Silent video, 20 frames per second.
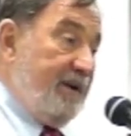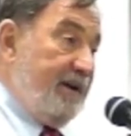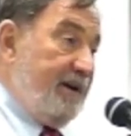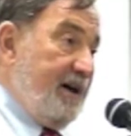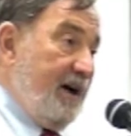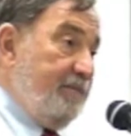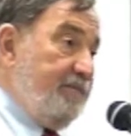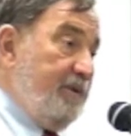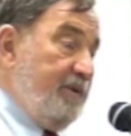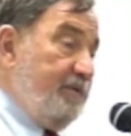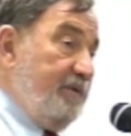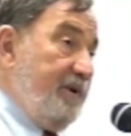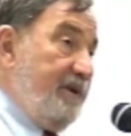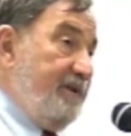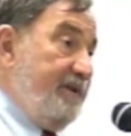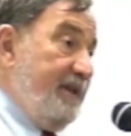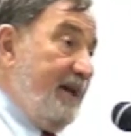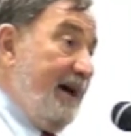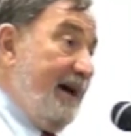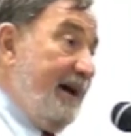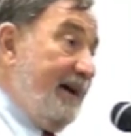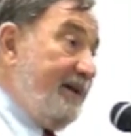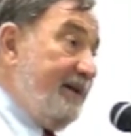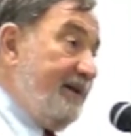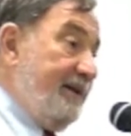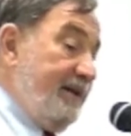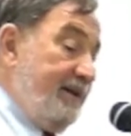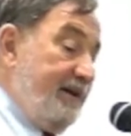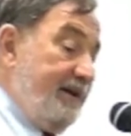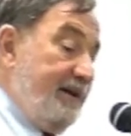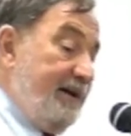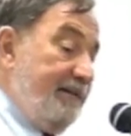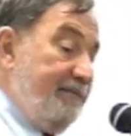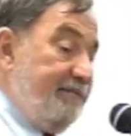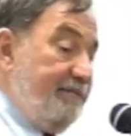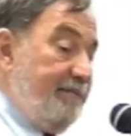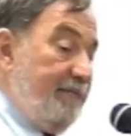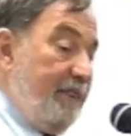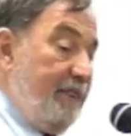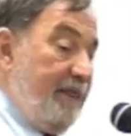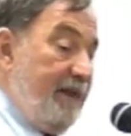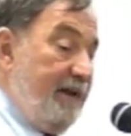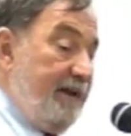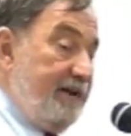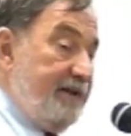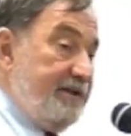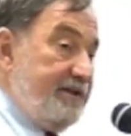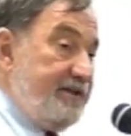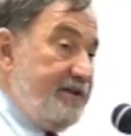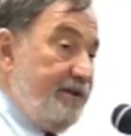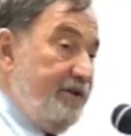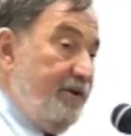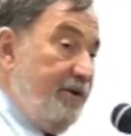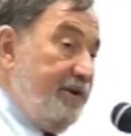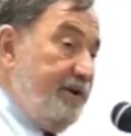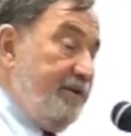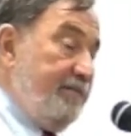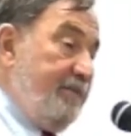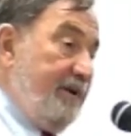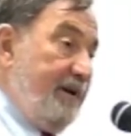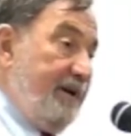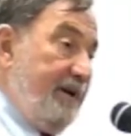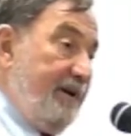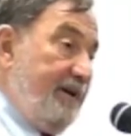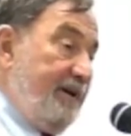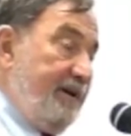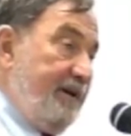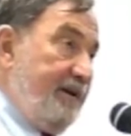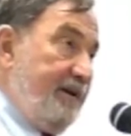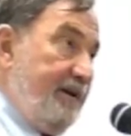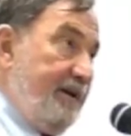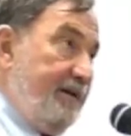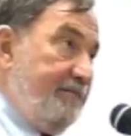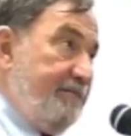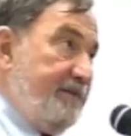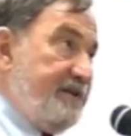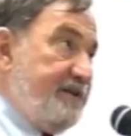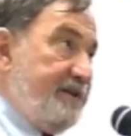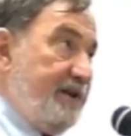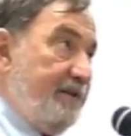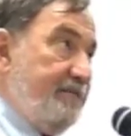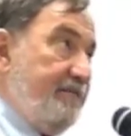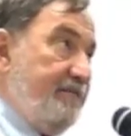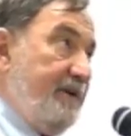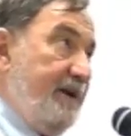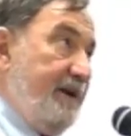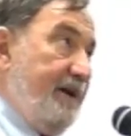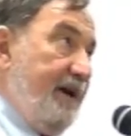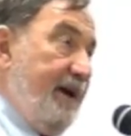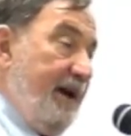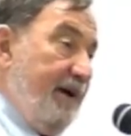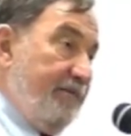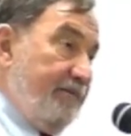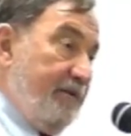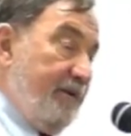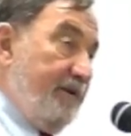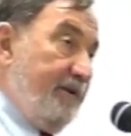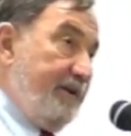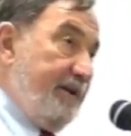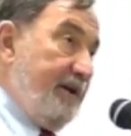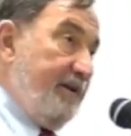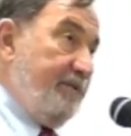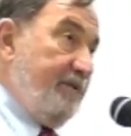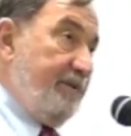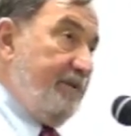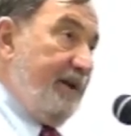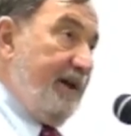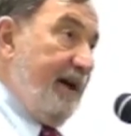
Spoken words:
Coupled with that is going to be some effort that we will